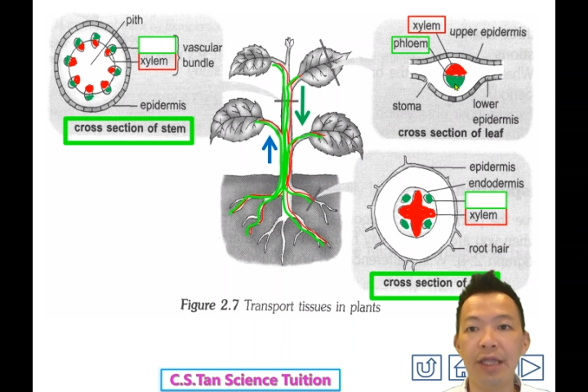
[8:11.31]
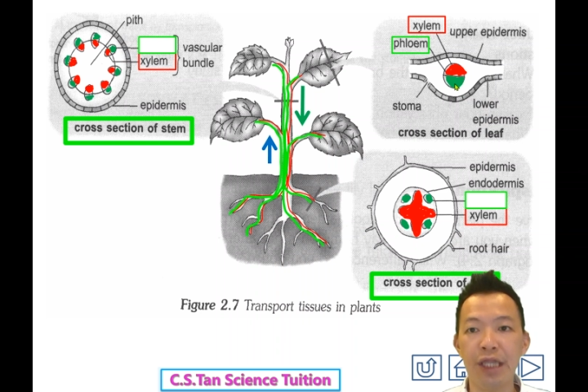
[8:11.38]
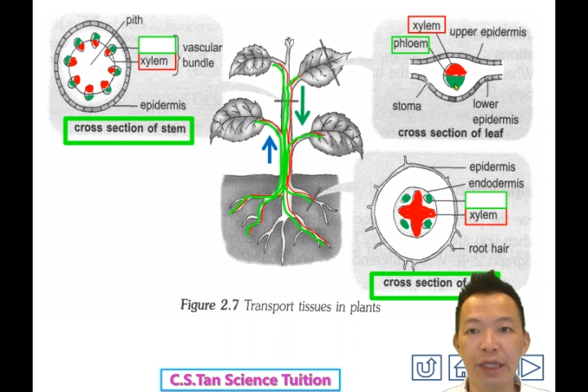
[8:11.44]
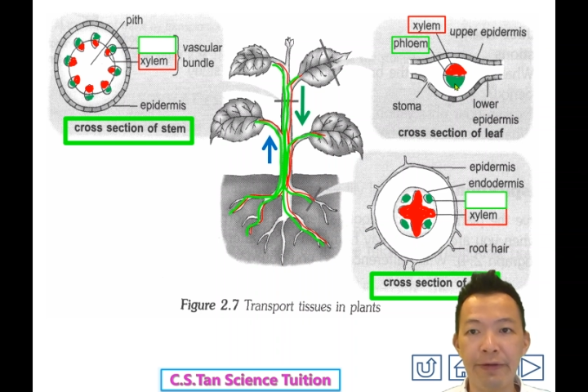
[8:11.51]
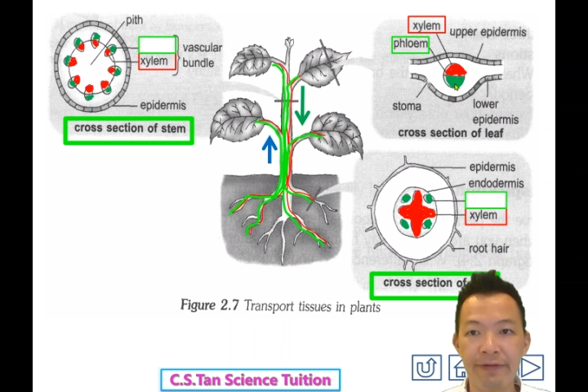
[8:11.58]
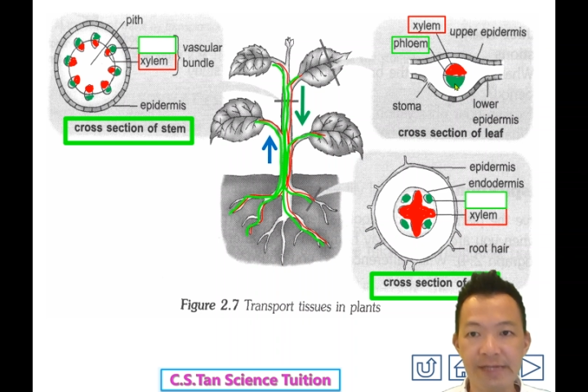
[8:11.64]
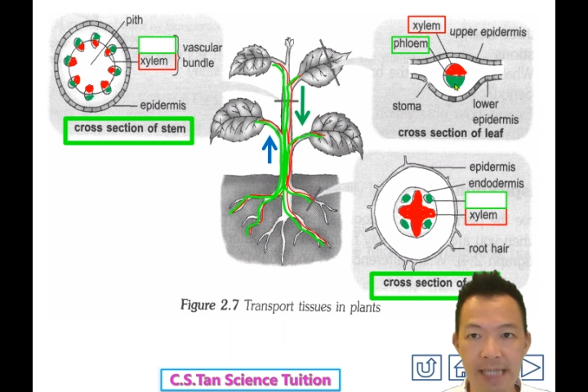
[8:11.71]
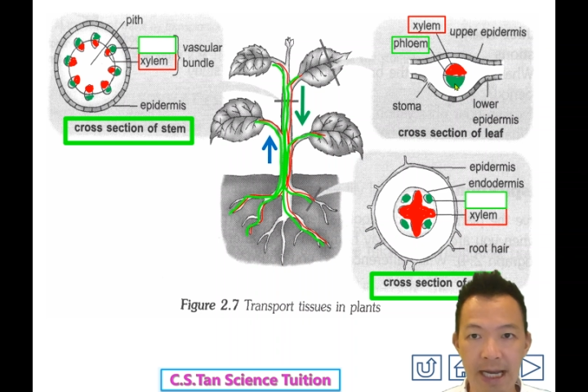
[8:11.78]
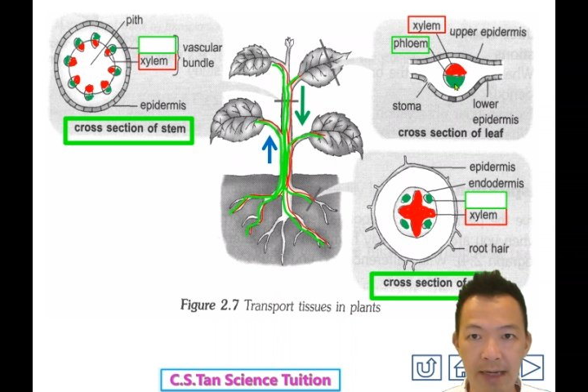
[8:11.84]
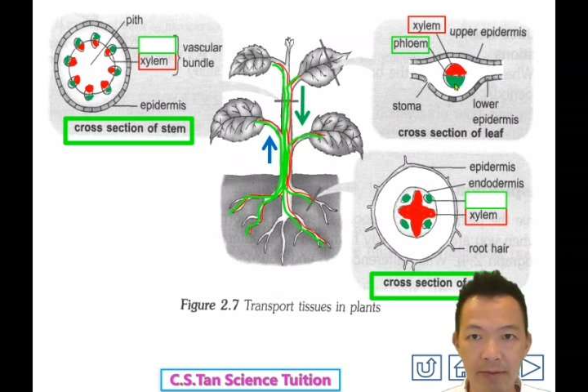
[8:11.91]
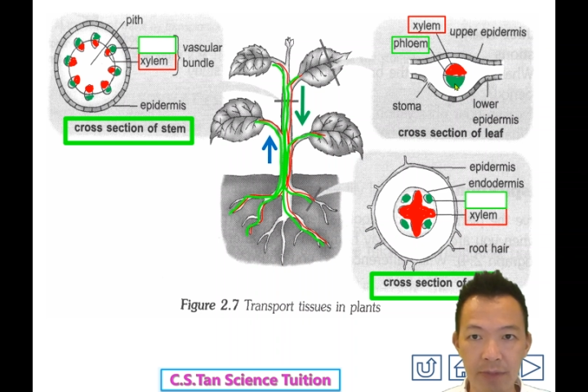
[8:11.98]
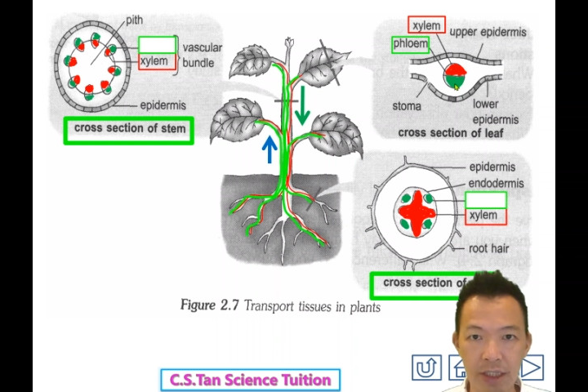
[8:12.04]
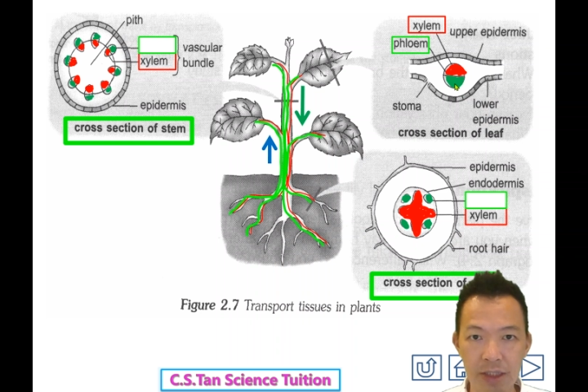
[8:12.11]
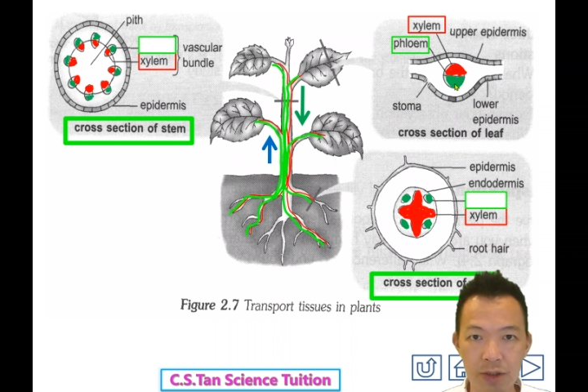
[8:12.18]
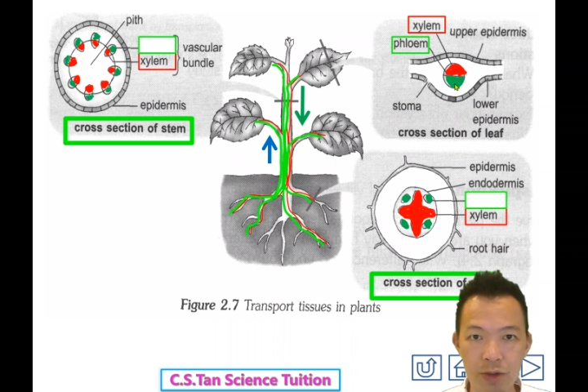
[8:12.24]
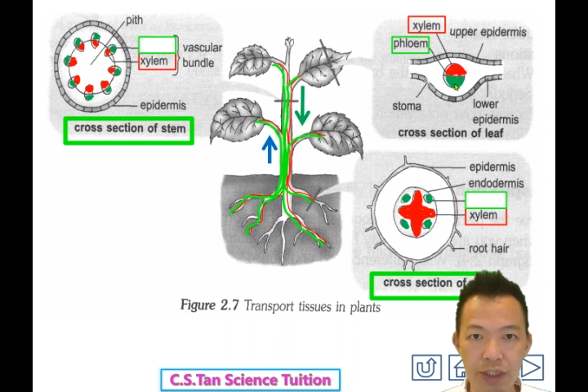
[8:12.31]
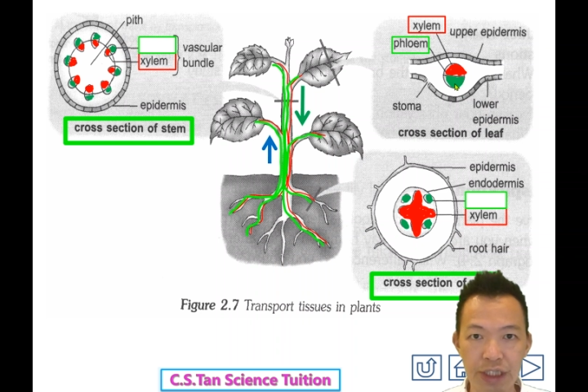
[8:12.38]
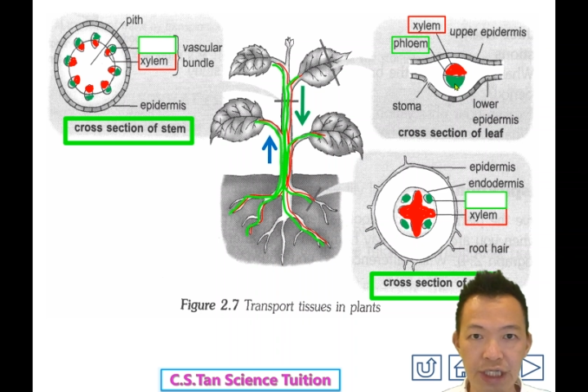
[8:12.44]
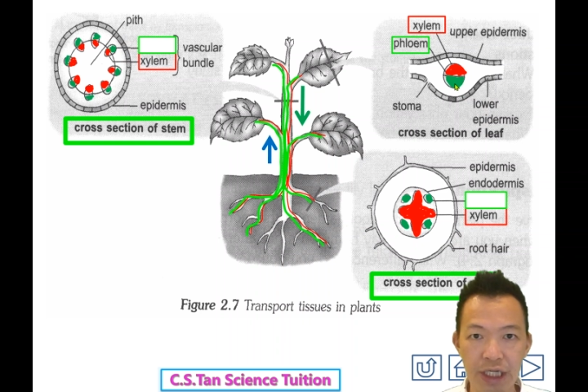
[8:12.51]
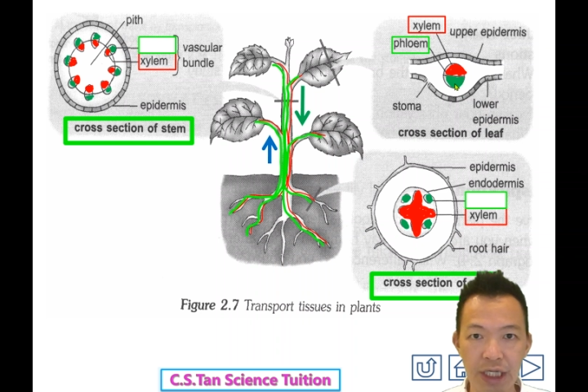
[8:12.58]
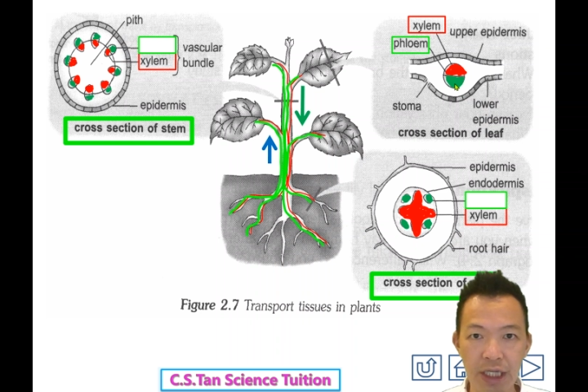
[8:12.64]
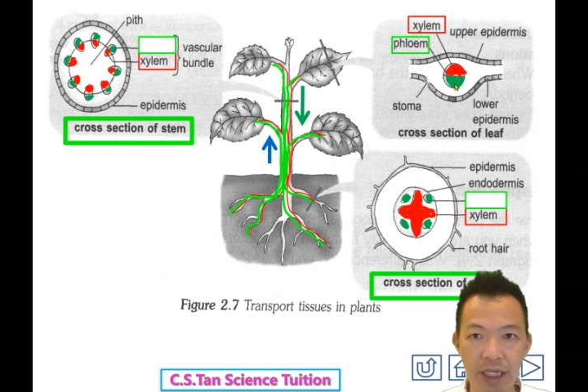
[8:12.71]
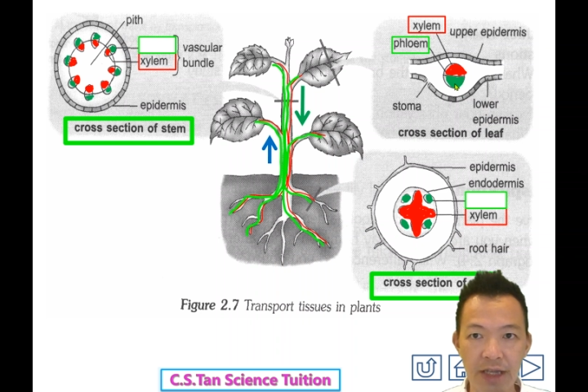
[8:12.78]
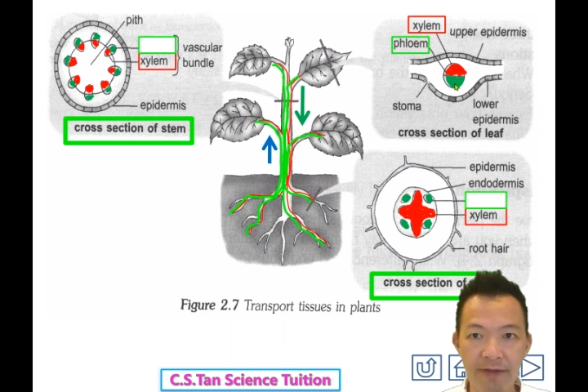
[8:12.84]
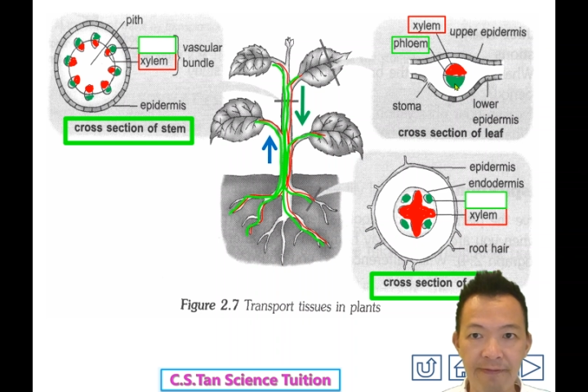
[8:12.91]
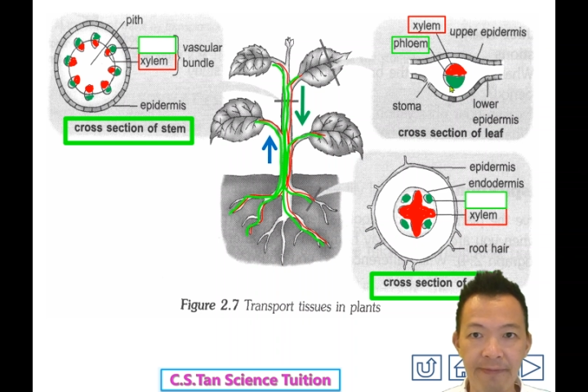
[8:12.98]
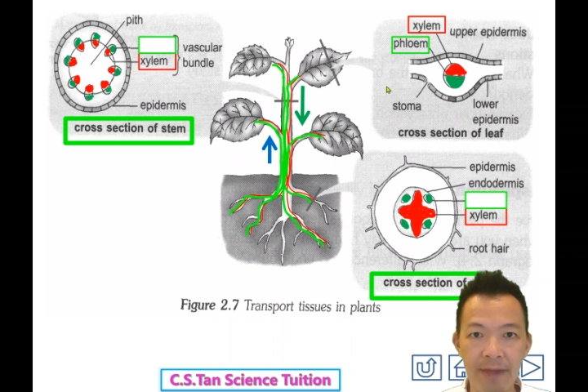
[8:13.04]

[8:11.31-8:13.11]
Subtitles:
the xylem tissue in the leaf.